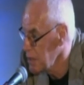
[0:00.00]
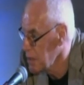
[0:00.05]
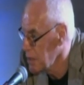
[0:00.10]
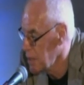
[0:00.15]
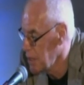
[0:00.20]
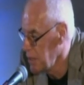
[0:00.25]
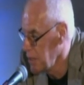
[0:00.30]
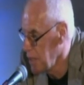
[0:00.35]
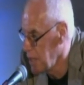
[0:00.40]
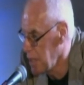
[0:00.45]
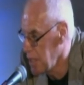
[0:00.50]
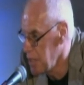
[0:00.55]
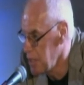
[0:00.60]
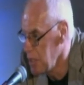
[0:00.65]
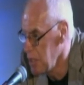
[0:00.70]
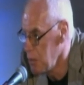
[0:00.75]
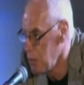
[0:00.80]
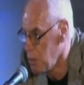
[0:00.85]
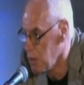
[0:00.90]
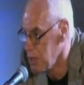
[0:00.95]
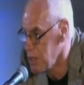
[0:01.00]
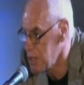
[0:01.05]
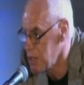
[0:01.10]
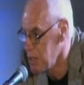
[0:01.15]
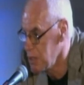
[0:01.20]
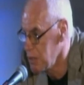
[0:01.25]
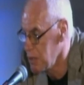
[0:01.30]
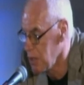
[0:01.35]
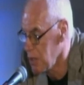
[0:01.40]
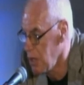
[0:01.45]
and the idea was
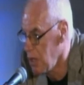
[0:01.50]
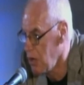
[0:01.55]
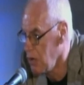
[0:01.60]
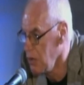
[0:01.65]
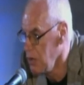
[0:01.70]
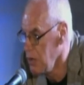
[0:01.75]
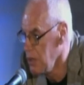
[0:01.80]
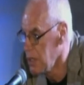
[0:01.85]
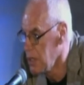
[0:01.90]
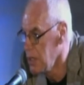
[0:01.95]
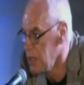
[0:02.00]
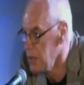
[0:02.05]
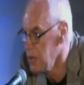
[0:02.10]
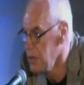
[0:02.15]
that the longer